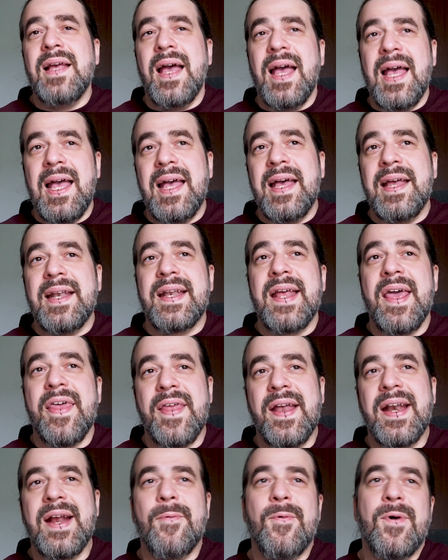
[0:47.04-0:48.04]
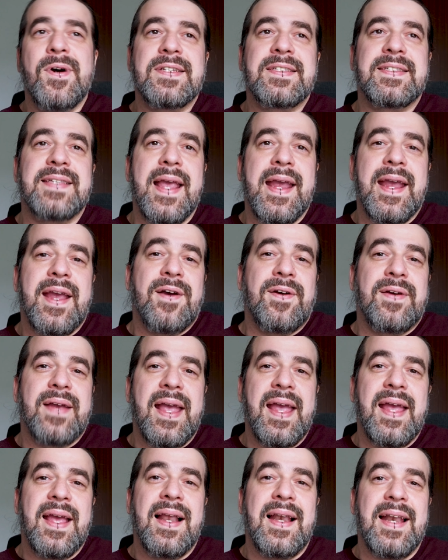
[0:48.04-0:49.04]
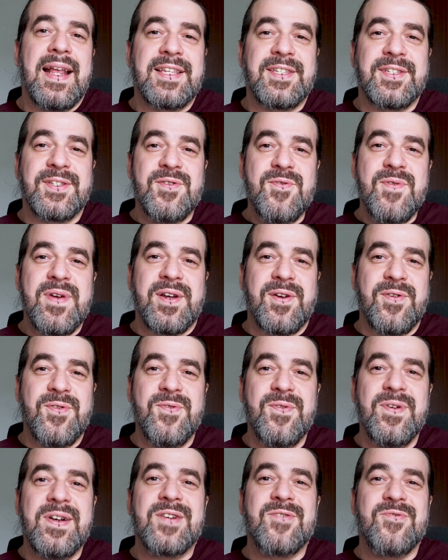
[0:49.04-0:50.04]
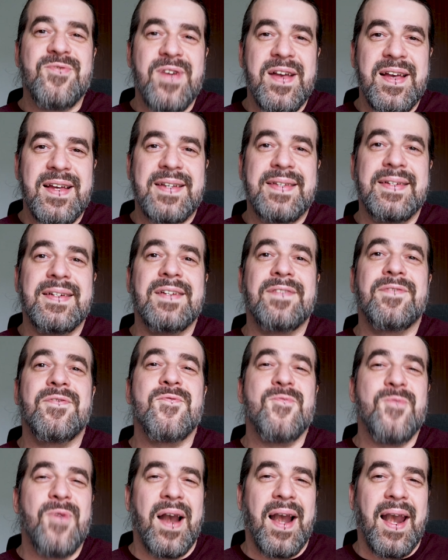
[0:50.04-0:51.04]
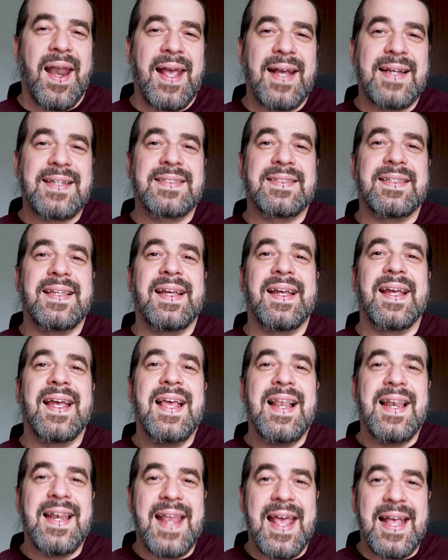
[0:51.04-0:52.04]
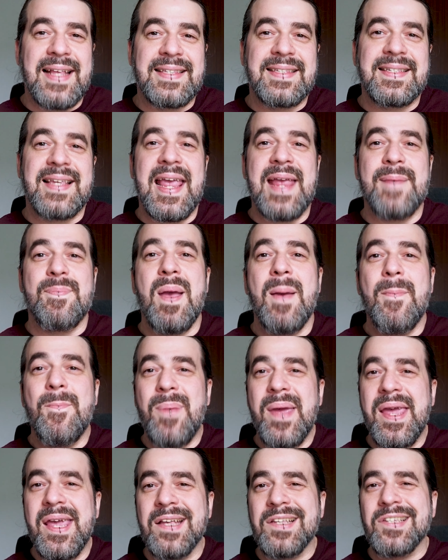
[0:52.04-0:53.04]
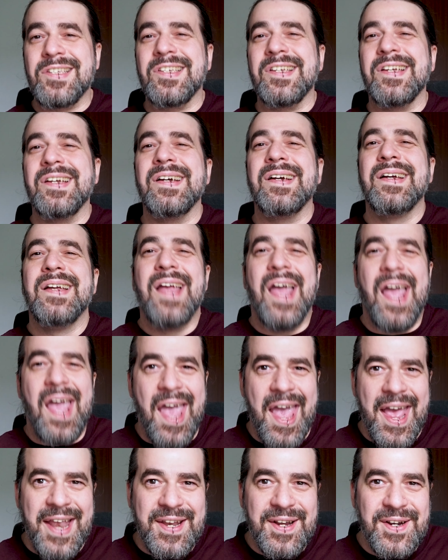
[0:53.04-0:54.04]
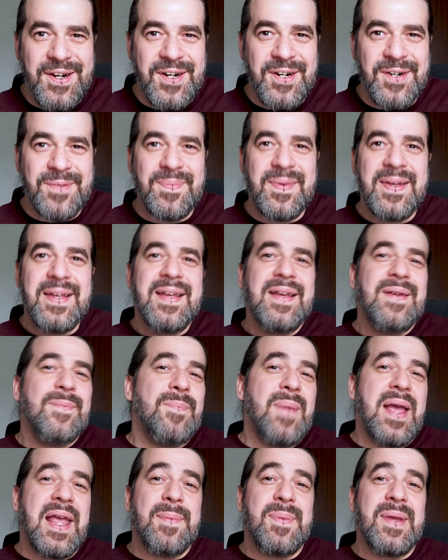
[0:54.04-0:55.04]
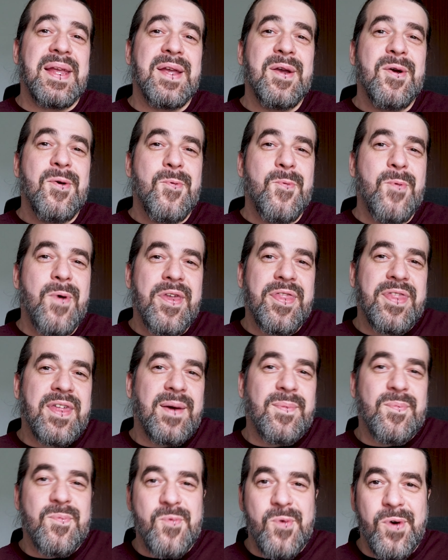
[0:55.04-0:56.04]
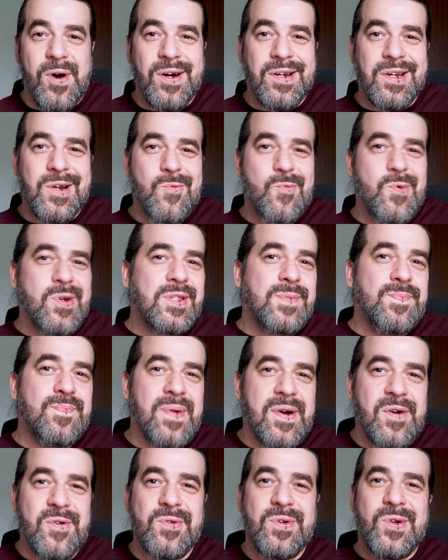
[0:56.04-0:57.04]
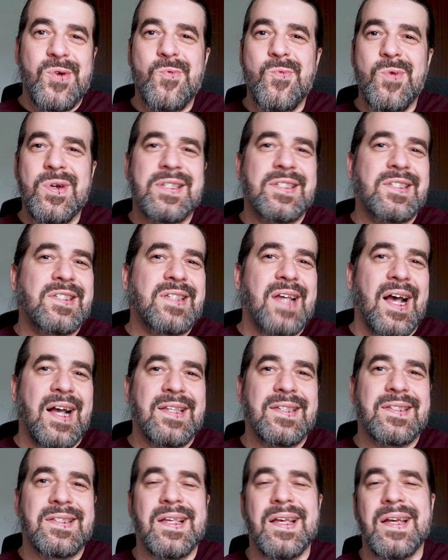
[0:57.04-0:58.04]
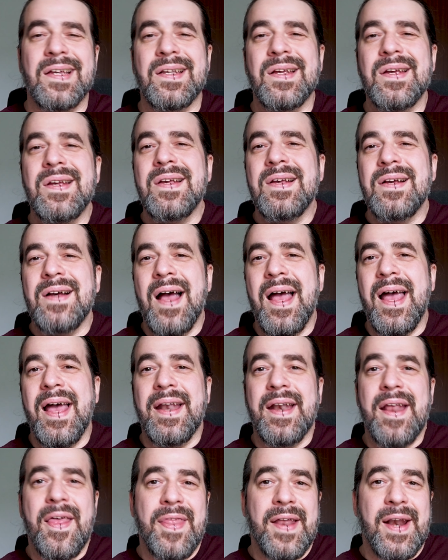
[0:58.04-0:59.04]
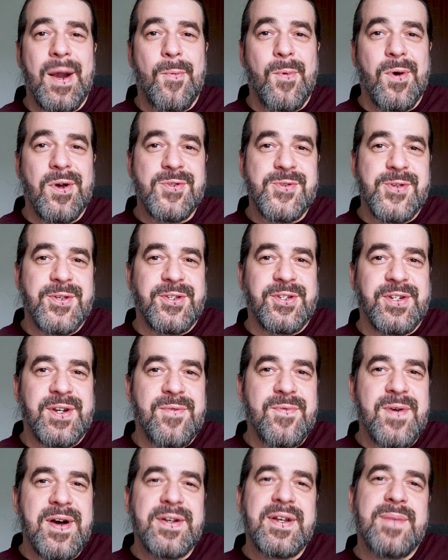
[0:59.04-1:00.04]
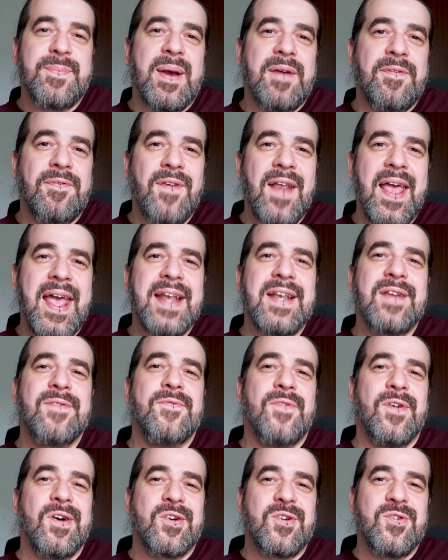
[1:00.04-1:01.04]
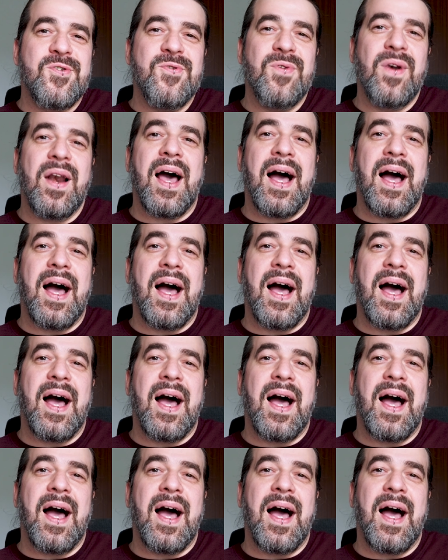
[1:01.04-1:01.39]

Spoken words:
And then I was thinking, okay, let's do a cool, creative, relaxing landscape picture at home, maybe with some water, with a boat, with a sunset. And then I was searching around in my flat for cool